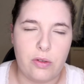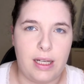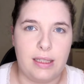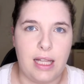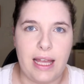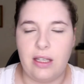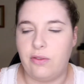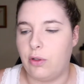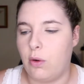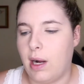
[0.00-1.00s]
I didn't like it
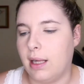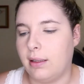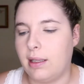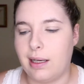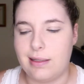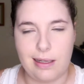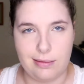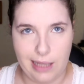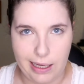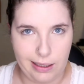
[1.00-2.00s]
for a while, and then I
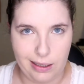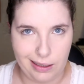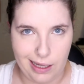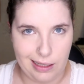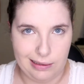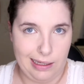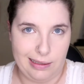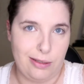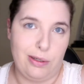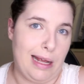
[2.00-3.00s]
started liking it again
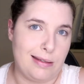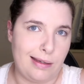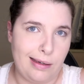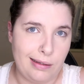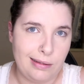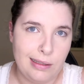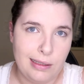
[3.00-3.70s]
like 2 days ago.